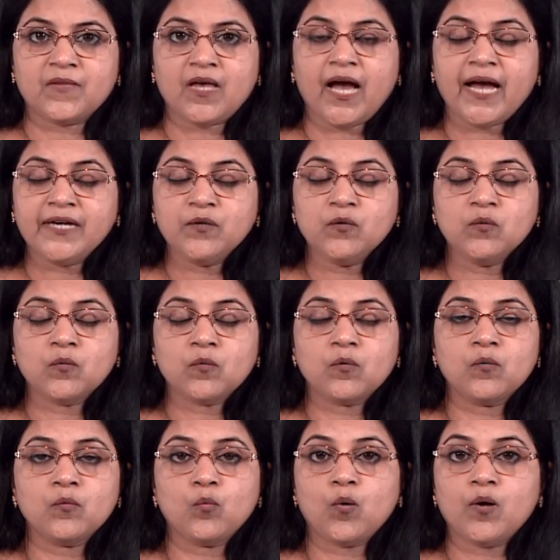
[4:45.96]
I know
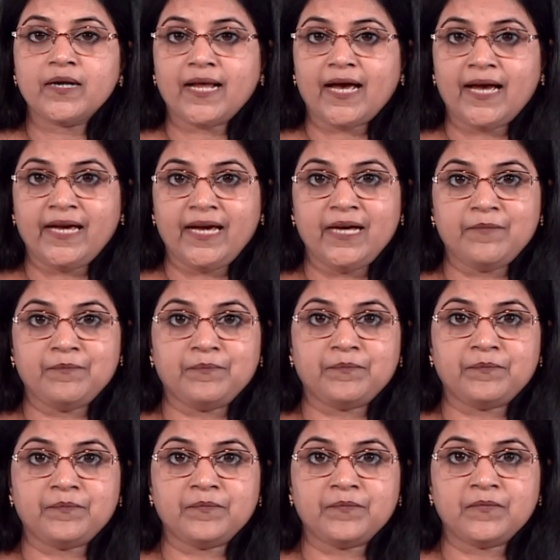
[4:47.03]
what I am.
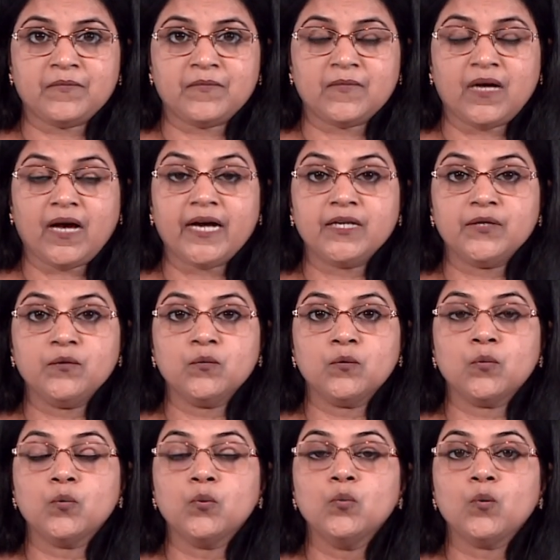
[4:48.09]
I
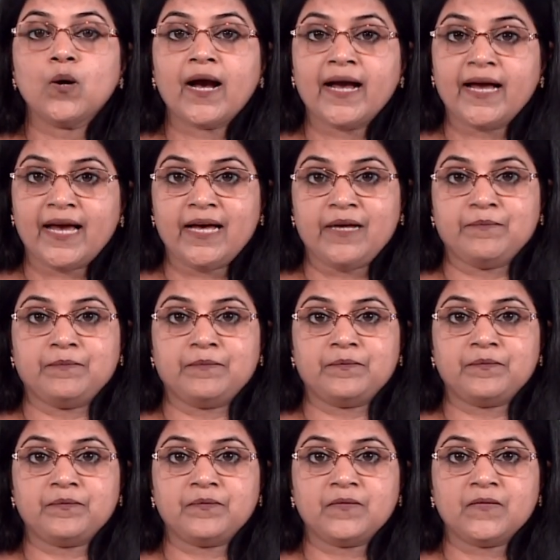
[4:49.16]
know who I am.
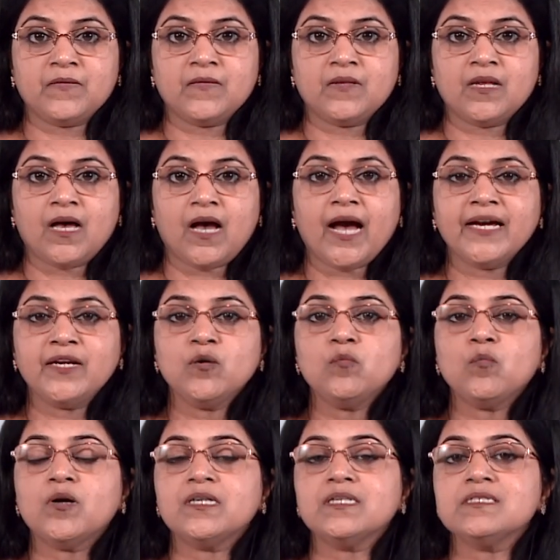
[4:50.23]
I know
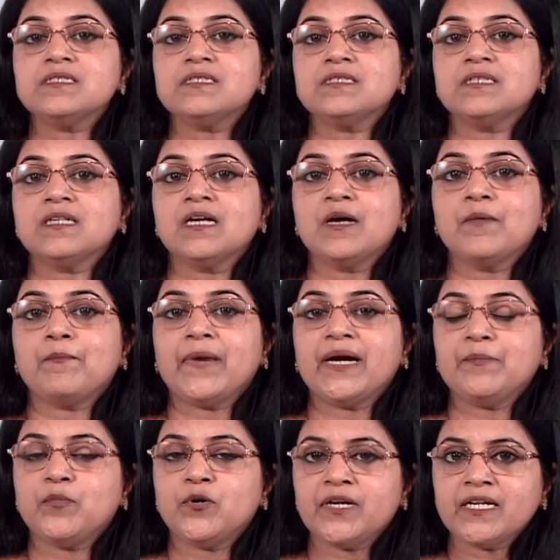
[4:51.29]
what is my
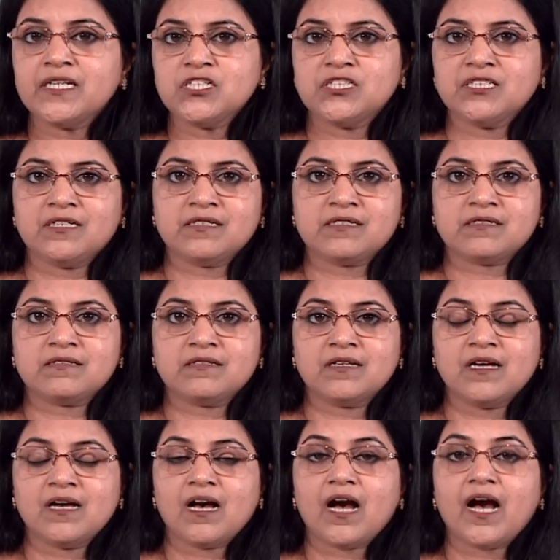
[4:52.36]
potentials.
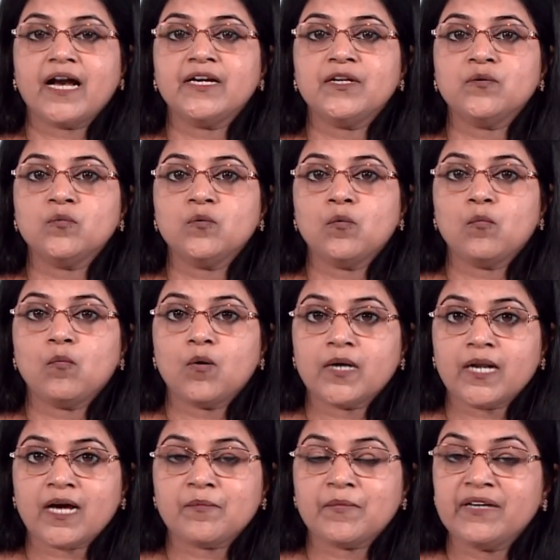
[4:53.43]
I know what
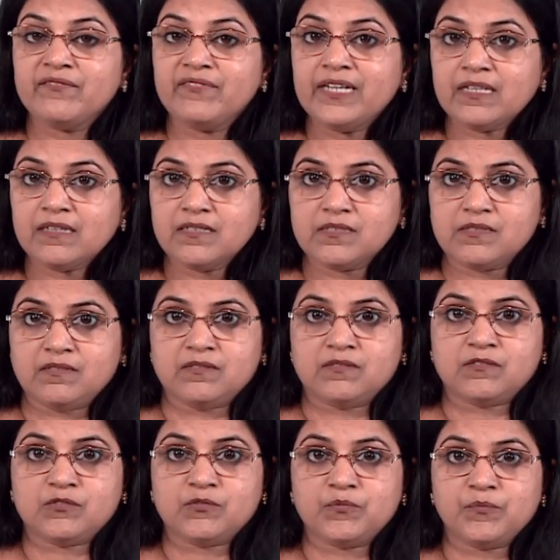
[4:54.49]
are my
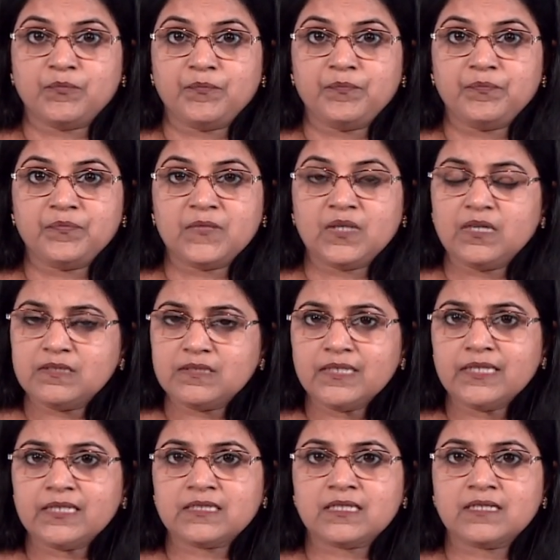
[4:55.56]
weaknesses. Isn't
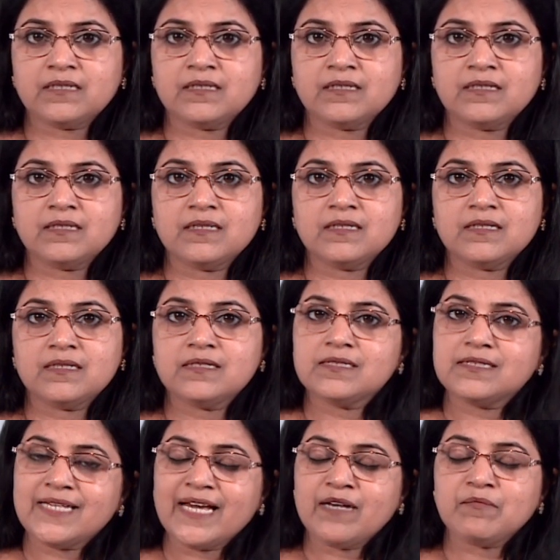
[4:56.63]
it?
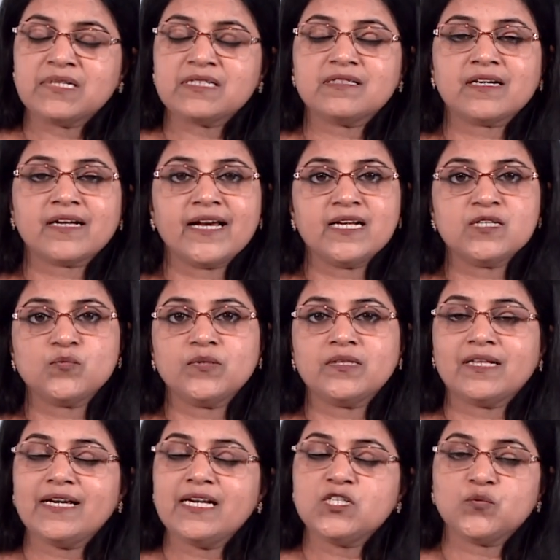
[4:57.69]
Same is the case with
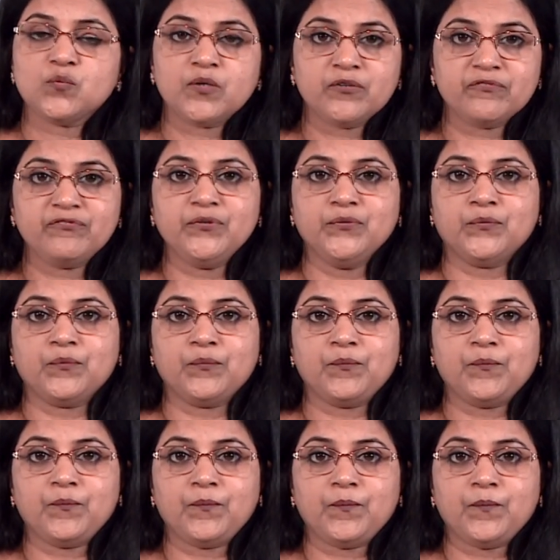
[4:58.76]
each one of you.
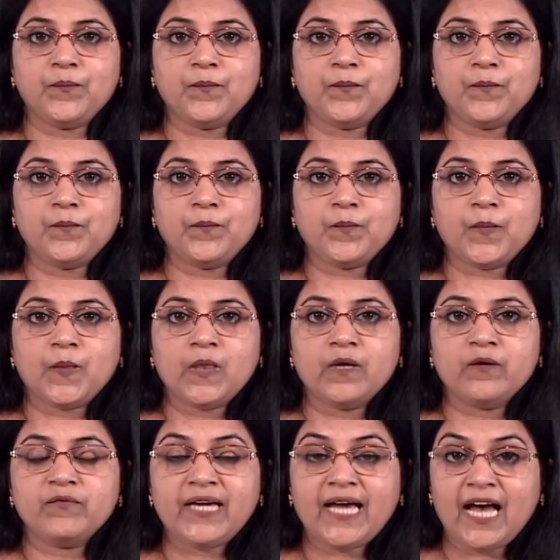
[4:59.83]

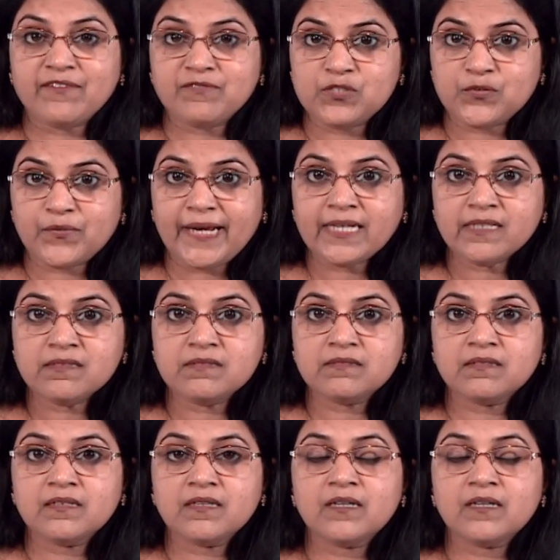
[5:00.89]
We have strengths,